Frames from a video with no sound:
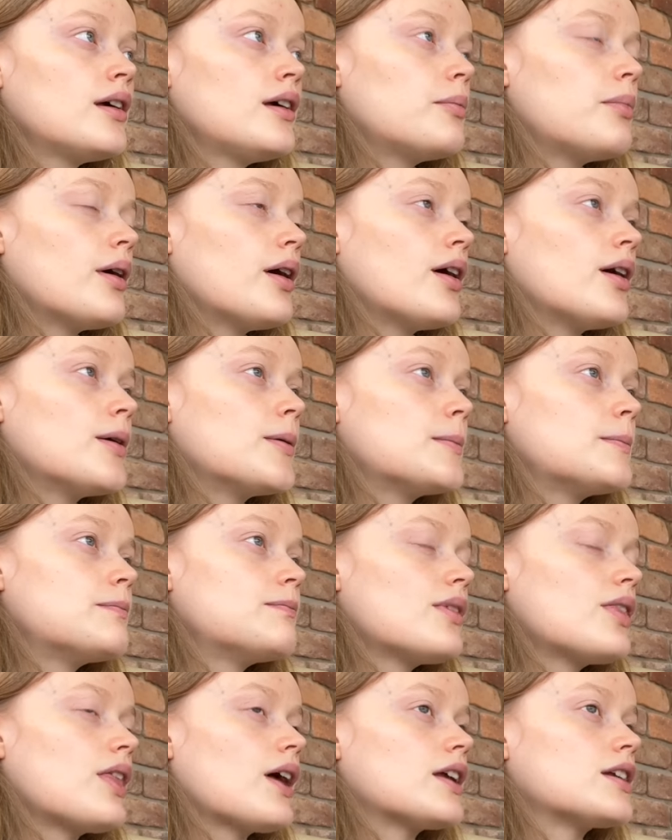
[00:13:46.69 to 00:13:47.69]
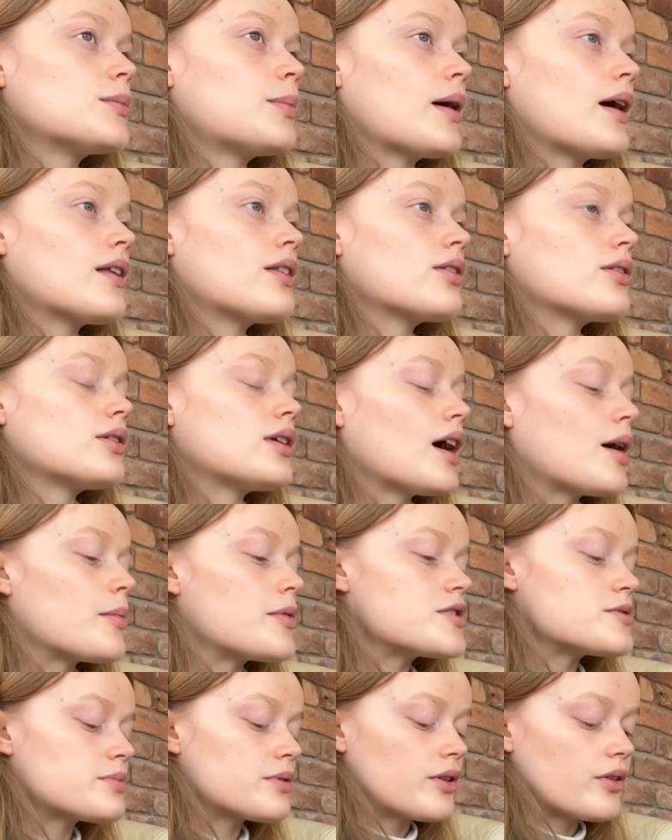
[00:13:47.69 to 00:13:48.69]
but that depends on how
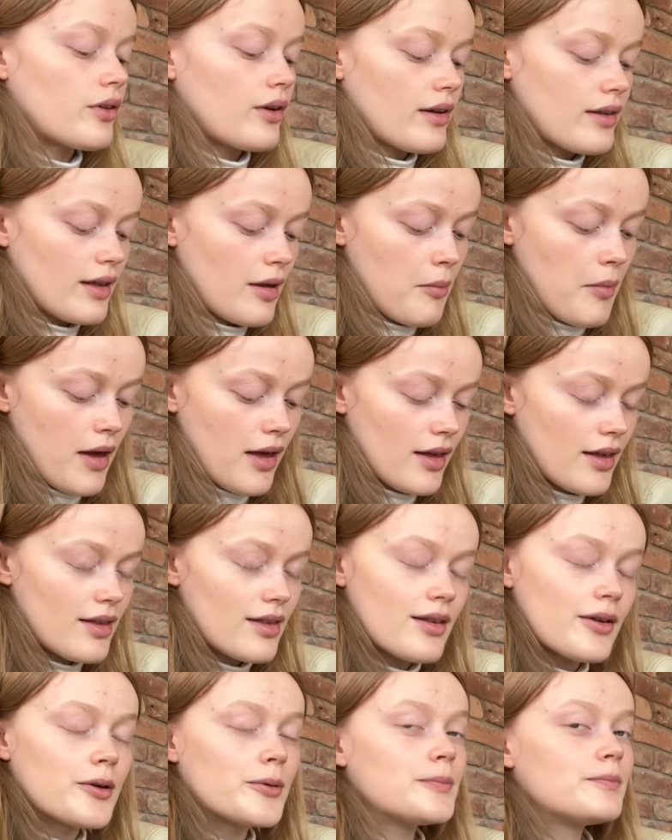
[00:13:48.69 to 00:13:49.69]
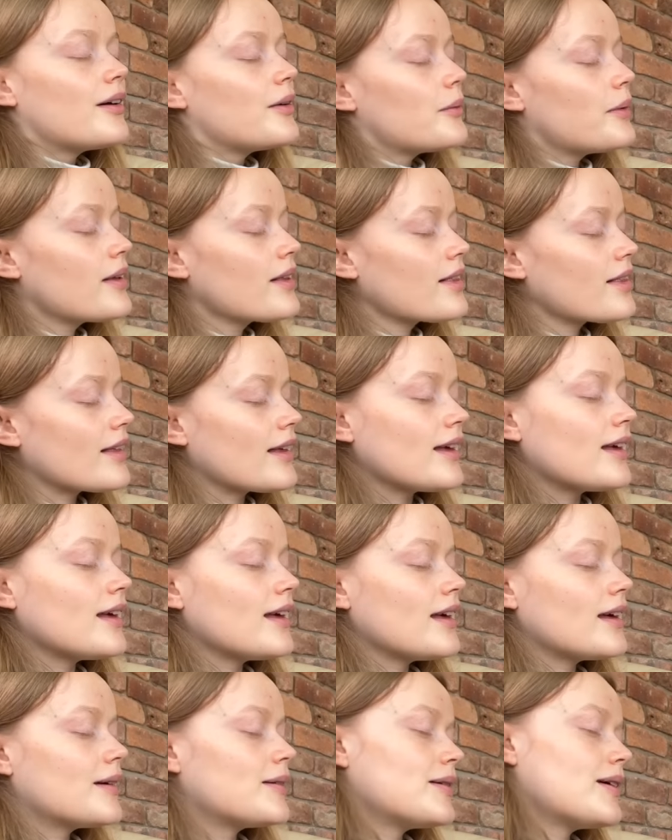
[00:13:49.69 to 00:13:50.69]
much progress I make, so we'll
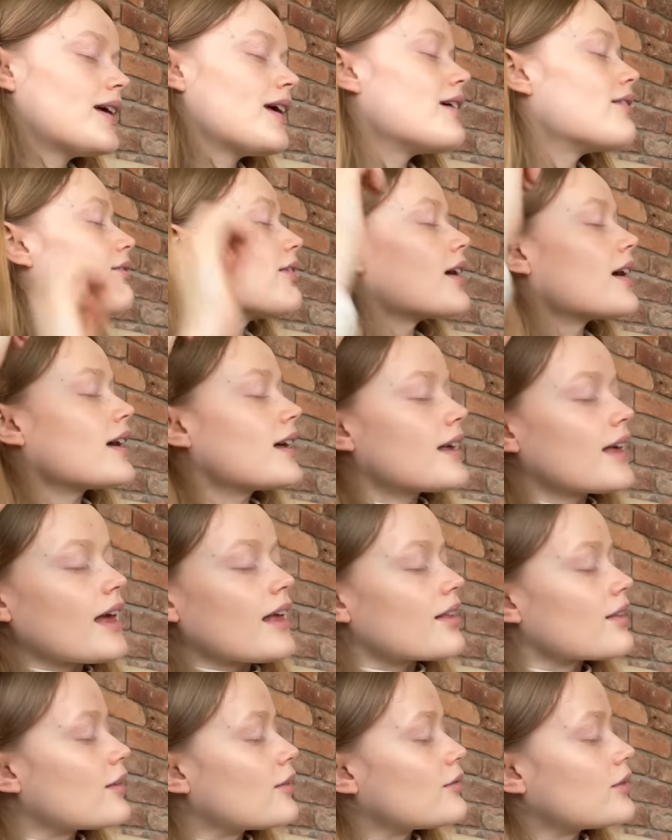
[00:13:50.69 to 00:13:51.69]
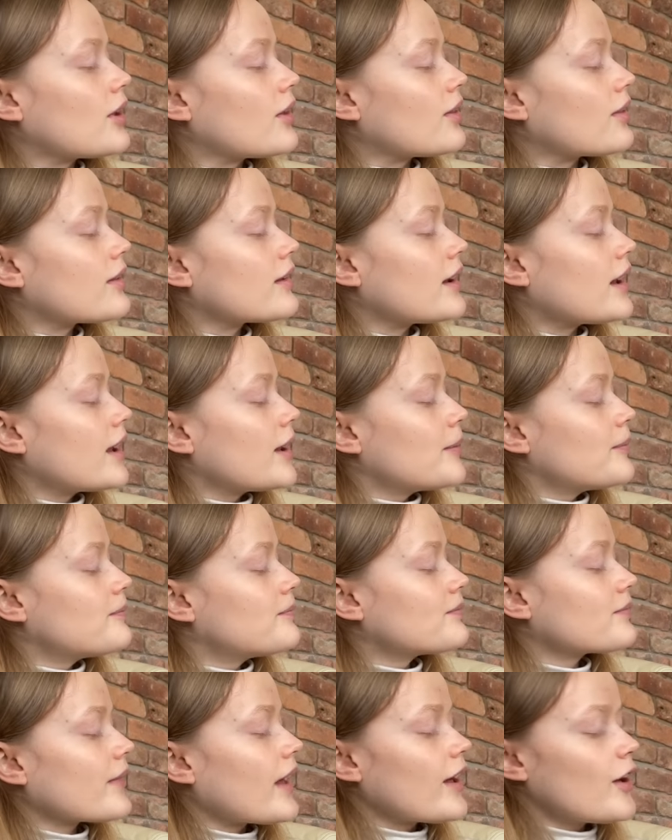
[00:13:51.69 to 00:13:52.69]
see if I get stuff done today.
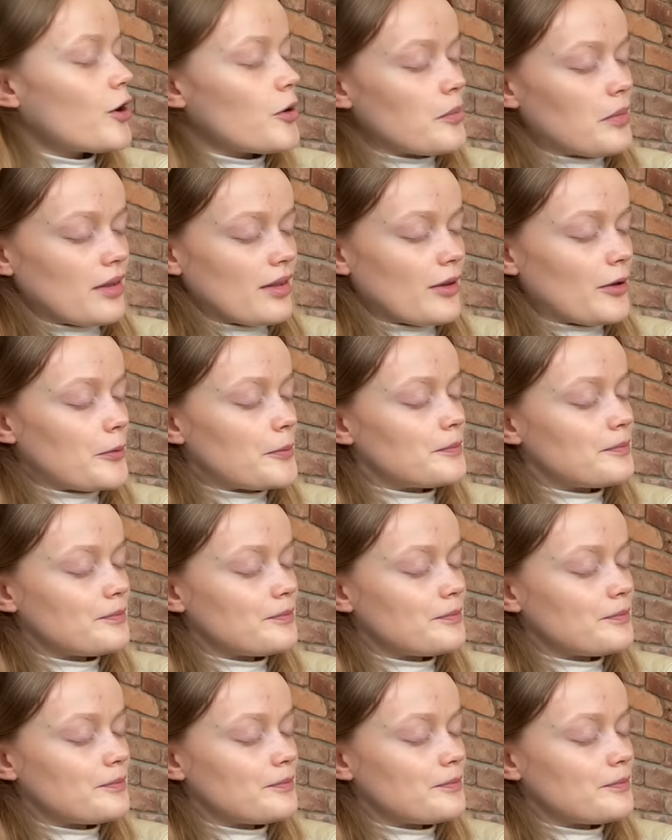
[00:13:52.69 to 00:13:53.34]
I hope so.